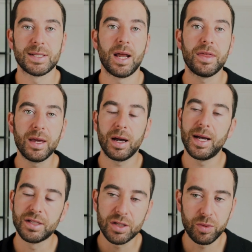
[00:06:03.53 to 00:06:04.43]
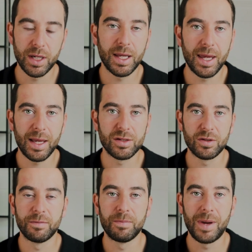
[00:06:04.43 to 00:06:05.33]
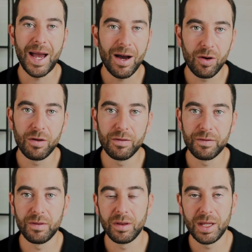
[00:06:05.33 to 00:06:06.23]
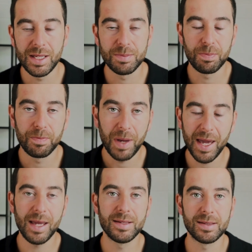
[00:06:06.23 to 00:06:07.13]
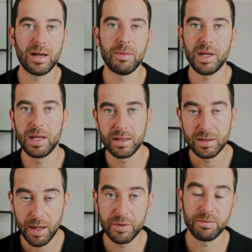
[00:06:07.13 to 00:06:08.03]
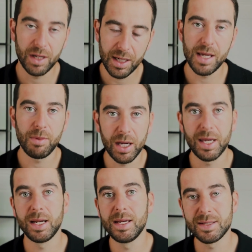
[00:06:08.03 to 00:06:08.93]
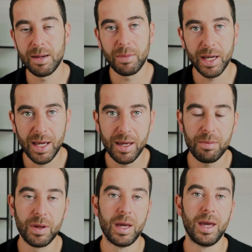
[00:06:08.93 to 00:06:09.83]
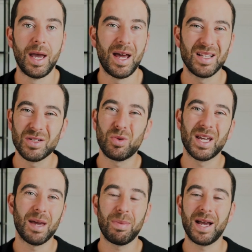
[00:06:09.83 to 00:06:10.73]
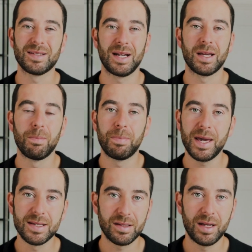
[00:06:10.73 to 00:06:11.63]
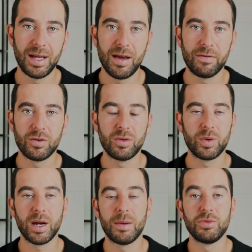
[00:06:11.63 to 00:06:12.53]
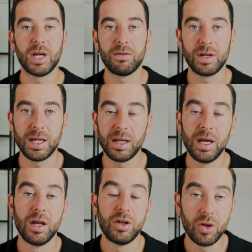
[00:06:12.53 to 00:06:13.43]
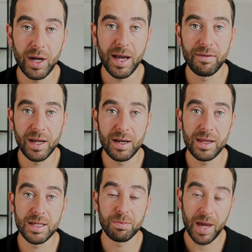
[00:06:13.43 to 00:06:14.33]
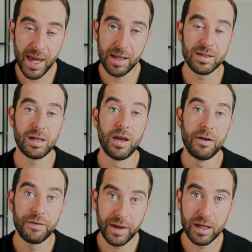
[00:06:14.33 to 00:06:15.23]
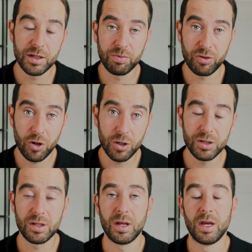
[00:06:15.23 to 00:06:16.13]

And I think I just want to get sort of out of these pains that I'm in terms of my knee, my Achilles and my hip. And I just want to get back to like a baseline level where I'm generally not having any of these pains, fingers crossed.